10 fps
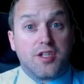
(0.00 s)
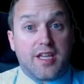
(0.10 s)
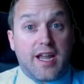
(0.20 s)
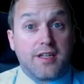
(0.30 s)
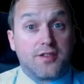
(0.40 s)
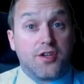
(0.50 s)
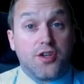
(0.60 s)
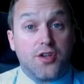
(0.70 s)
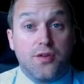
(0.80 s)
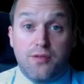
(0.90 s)
gates that
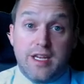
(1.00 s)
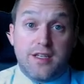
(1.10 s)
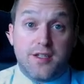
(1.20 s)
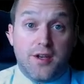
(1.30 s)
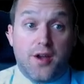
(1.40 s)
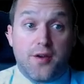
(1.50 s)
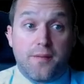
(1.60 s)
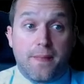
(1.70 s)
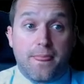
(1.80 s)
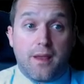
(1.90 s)
you need to know.
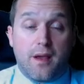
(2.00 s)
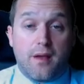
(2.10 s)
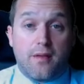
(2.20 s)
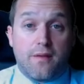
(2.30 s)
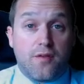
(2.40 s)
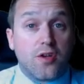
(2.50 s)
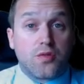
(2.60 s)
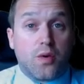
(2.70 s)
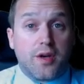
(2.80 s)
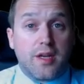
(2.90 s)
The
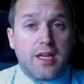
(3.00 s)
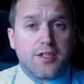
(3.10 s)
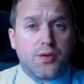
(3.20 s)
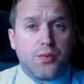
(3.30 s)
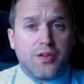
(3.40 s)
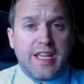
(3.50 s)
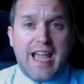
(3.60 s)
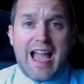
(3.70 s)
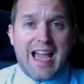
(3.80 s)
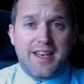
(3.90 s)
first one is called the
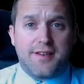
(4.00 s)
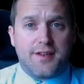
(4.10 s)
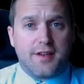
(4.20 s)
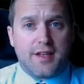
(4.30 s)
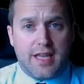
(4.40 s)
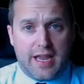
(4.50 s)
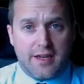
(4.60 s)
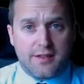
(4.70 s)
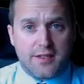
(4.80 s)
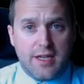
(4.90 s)
AND
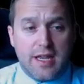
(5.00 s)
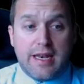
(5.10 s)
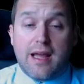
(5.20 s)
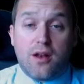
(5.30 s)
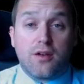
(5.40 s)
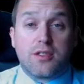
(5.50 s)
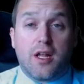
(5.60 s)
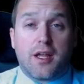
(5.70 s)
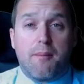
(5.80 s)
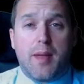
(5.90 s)
gate. Now it looks
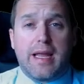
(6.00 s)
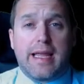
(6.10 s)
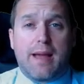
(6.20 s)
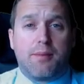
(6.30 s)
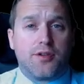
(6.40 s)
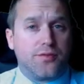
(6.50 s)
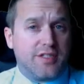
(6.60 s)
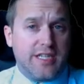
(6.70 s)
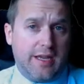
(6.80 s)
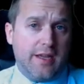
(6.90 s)
like a big capital
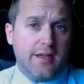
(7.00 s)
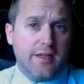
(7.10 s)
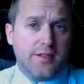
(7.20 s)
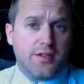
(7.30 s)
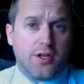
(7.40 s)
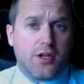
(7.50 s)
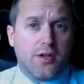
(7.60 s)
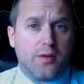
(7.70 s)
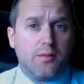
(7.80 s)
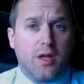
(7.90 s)
D, so
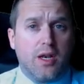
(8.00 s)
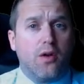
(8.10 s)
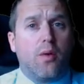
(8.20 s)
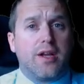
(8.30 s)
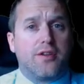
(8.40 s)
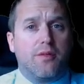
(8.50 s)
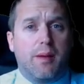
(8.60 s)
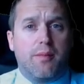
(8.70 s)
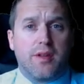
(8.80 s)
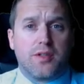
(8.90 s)
a little way to
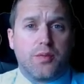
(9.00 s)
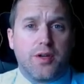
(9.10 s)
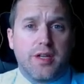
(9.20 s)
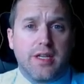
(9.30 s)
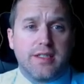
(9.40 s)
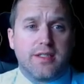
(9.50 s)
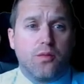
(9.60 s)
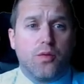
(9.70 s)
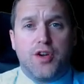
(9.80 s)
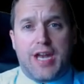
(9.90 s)
remember this one is
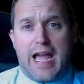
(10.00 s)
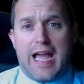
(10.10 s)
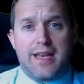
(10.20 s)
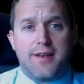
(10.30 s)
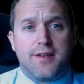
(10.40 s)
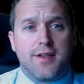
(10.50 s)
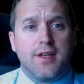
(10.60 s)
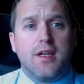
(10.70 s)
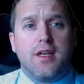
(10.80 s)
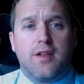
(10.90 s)
the word AND.
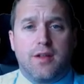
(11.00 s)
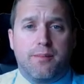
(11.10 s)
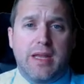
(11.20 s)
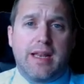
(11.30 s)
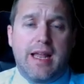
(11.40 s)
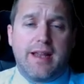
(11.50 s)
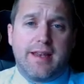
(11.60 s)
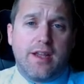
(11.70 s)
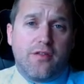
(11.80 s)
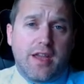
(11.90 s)
The big letter
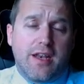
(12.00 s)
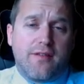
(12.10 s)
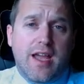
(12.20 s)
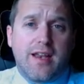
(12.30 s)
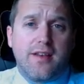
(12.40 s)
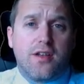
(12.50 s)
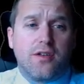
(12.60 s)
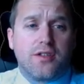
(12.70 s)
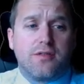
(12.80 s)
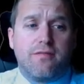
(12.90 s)
D on the end of AND
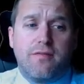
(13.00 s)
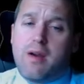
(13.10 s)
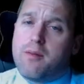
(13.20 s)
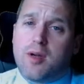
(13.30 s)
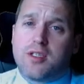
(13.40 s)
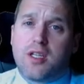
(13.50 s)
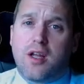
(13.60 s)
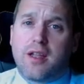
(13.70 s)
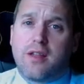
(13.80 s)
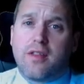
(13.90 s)
looks very much
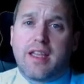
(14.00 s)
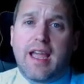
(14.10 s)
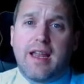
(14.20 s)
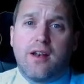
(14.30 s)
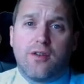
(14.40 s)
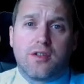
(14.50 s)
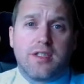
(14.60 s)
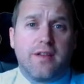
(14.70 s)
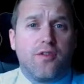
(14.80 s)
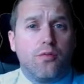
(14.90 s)
like the gate
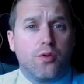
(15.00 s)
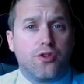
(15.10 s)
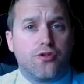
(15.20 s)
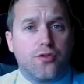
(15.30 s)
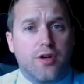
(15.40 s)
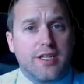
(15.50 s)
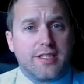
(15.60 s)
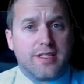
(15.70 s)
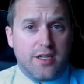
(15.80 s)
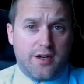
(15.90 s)
looks if you were to draw it as
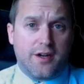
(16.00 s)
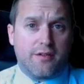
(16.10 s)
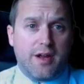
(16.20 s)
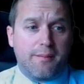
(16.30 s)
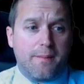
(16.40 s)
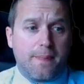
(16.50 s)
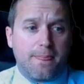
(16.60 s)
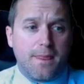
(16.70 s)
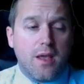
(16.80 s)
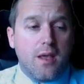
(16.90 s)
a diagram.
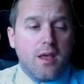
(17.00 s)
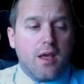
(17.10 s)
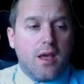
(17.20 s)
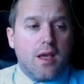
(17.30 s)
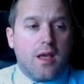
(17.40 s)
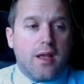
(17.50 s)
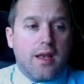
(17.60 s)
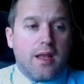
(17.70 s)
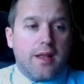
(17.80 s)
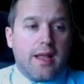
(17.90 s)

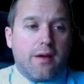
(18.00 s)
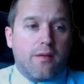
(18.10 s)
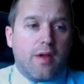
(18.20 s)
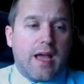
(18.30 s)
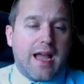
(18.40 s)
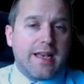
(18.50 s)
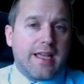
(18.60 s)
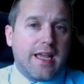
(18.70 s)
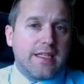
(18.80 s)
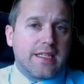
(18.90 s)
Now AND
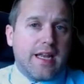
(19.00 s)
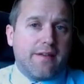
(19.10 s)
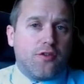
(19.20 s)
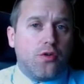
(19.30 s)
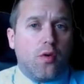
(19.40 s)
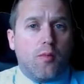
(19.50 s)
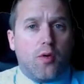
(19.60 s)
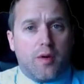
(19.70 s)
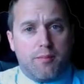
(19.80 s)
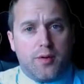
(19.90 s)
gates can have two or
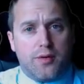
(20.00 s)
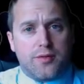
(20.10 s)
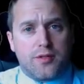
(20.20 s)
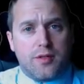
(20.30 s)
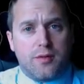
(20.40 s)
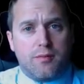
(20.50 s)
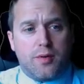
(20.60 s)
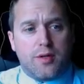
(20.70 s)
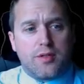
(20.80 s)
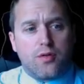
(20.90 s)
more inputs,
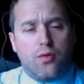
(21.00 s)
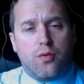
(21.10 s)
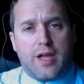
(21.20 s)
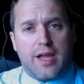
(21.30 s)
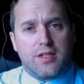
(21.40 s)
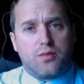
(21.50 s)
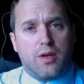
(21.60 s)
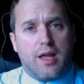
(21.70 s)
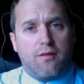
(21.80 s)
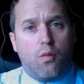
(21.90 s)
but all gates
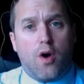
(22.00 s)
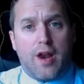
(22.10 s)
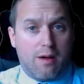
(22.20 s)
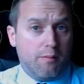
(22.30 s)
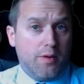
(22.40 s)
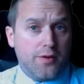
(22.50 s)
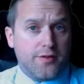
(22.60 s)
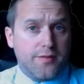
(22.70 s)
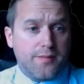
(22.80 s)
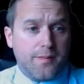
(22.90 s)
will have one
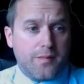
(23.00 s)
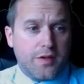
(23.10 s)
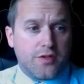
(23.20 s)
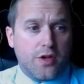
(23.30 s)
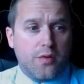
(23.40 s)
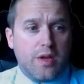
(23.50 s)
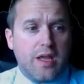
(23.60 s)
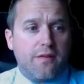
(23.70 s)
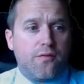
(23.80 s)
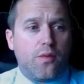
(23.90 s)
output. So
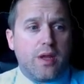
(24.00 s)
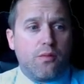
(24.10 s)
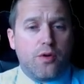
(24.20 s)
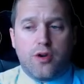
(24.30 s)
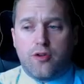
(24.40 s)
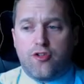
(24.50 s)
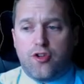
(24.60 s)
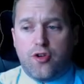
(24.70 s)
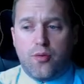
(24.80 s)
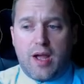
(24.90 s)
if we were
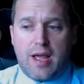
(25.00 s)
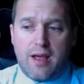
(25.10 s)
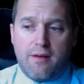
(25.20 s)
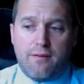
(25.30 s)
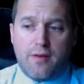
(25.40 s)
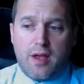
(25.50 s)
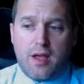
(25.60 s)
to have